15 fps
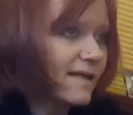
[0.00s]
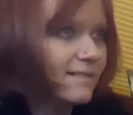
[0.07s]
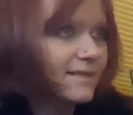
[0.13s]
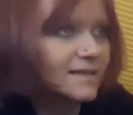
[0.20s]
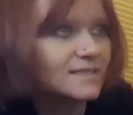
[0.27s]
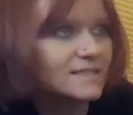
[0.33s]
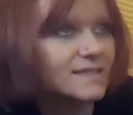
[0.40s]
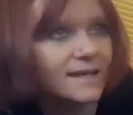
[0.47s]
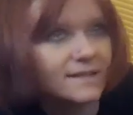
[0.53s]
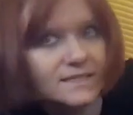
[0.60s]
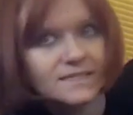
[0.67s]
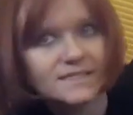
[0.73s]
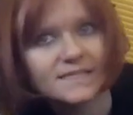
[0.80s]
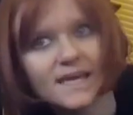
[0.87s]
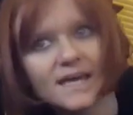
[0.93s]
wiggling side
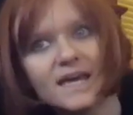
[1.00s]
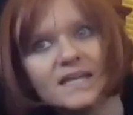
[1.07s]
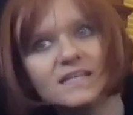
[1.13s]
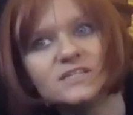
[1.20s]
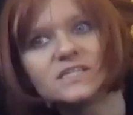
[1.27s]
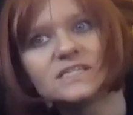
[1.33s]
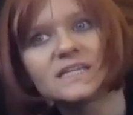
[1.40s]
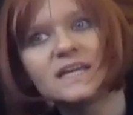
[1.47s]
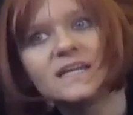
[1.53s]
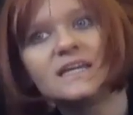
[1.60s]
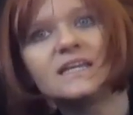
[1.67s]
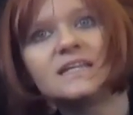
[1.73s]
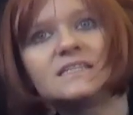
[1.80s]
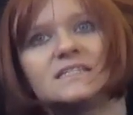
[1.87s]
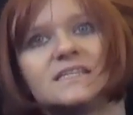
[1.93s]
to side, just
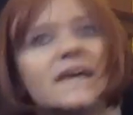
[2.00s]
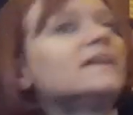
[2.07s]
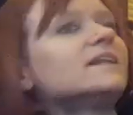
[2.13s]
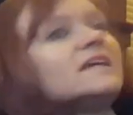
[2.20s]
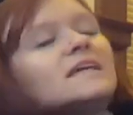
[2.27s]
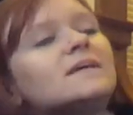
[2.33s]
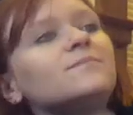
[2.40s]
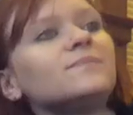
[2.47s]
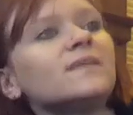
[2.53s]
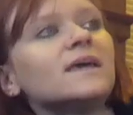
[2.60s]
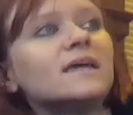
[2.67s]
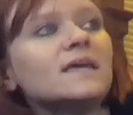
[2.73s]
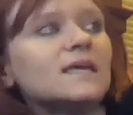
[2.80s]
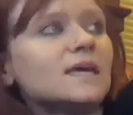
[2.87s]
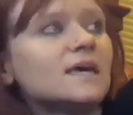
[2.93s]
getting into any
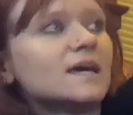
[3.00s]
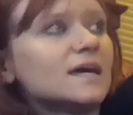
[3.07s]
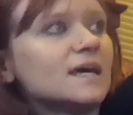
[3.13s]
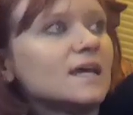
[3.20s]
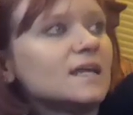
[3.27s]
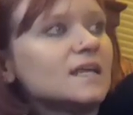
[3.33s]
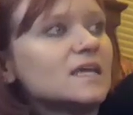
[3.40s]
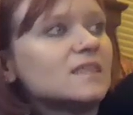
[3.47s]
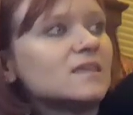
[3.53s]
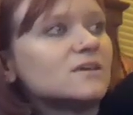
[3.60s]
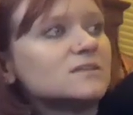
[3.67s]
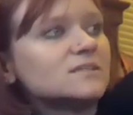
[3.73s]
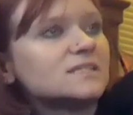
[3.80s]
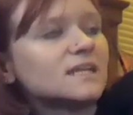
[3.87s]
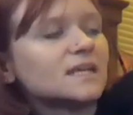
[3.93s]
of
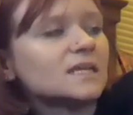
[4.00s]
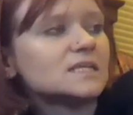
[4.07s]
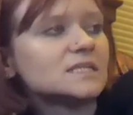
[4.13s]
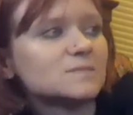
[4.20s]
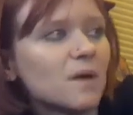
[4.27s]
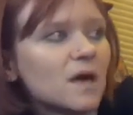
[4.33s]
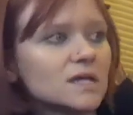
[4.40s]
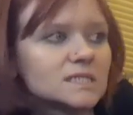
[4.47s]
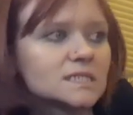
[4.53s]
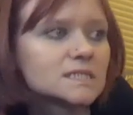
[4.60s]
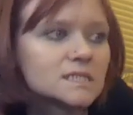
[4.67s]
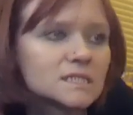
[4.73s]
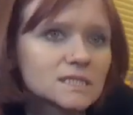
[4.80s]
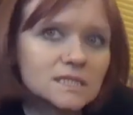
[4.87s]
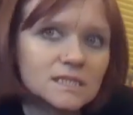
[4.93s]
those sticky
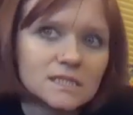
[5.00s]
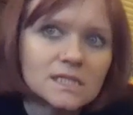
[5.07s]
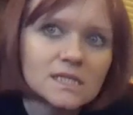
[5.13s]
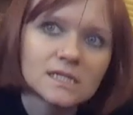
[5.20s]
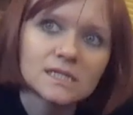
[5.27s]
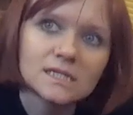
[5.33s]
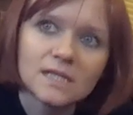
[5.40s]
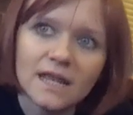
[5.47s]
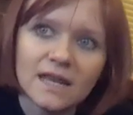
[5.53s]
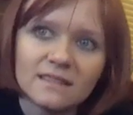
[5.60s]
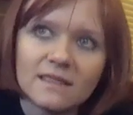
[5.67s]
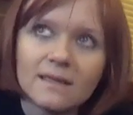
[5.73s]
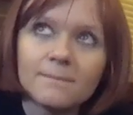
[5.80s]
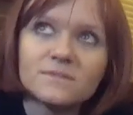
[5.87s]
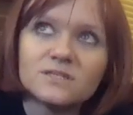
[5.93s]
spots,
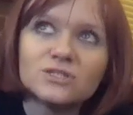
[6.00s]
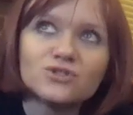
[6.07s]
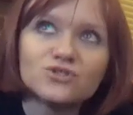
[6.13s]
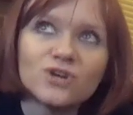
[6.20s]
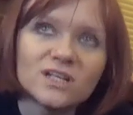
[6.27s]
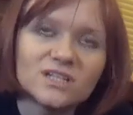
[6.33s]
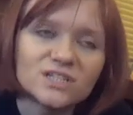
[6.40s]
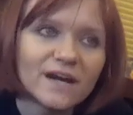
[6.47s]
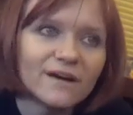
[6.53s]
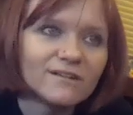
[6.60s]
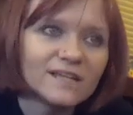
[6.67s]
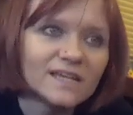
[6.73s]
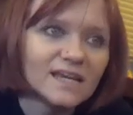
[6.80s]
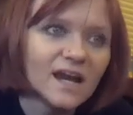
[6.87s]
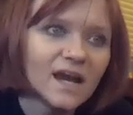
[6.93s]
letting them stretch
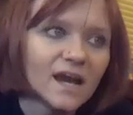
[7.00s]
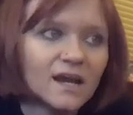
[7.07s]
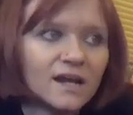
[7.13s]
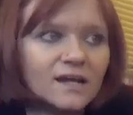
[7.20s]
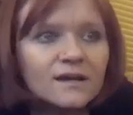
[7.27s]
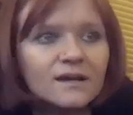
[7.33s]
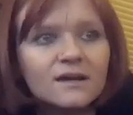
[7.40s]
out here.